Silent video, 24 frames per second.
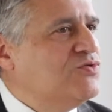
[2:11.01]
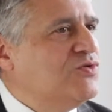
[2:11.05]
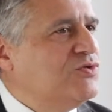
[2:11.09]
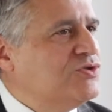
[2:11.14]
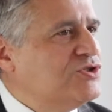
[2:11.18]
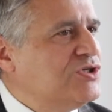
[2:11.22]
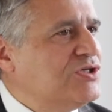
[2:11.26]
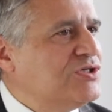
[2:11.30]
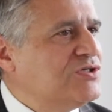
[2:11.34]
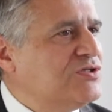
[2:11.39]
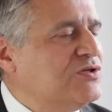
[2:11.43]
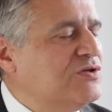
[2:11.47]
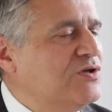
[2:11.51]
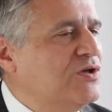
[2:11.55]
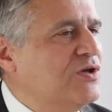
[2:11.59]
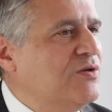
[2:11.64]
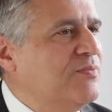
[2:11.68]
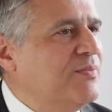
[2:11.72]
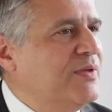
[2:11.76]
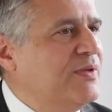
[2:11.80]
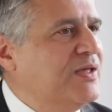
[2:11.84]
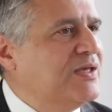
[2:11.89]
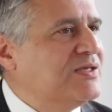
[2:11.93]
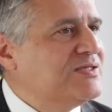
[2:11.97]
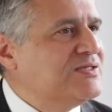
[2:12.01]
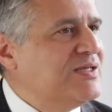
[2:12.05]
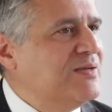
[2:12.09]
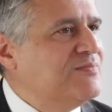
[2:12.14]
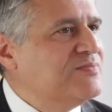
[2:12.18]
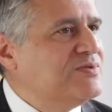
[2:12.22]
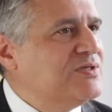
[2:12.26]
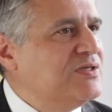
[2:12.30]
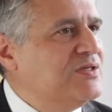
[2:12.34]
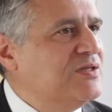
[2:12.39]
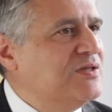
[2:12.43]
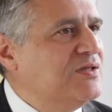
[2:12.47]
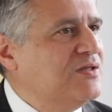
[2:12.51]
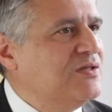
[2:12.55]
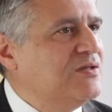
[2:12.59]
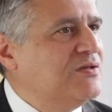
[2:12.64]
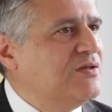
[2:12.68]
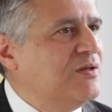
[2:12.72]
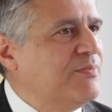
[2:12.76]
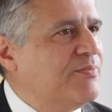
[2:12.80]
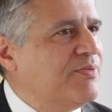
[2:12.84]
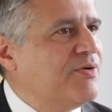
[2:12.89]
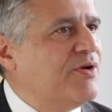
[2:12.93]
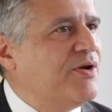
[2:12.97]
We're not just
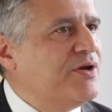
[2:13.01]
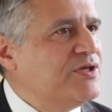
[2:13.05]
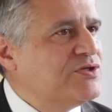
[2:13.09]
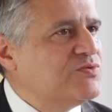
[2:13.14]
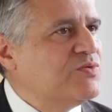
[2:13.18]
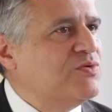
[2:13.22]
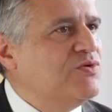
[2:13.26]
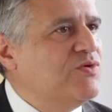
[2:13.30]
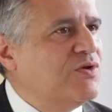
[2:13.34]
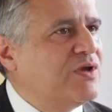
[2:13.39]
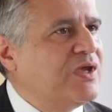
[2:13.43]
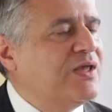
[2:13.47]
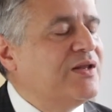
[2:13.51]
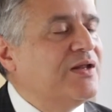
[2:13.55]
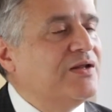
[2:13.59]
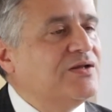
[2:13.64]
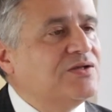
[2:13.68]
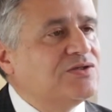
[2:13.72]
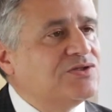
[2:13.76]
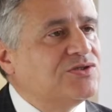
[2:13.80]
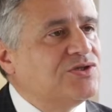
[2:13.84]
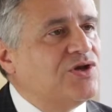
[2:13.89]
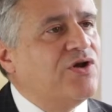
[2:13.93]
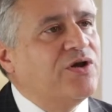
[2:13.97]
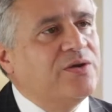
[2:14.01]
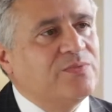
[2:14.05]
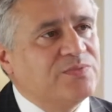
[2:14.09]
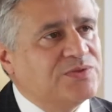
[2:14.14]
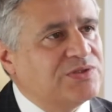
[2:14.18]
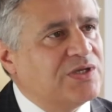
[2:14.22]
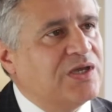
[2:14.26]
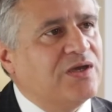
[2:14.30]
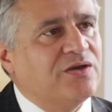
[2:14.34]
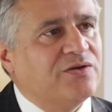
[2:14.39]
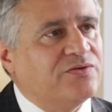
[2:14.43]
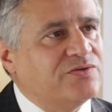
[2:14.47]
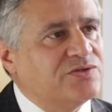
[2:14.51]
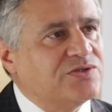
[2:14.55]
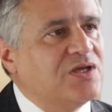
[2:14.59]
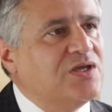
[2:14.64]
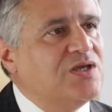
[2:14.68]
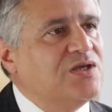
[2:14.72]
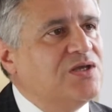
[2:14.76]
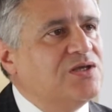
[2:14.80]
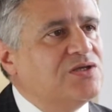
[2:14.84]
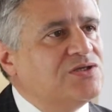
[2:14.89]
accepting the price, we're looking at the timescales.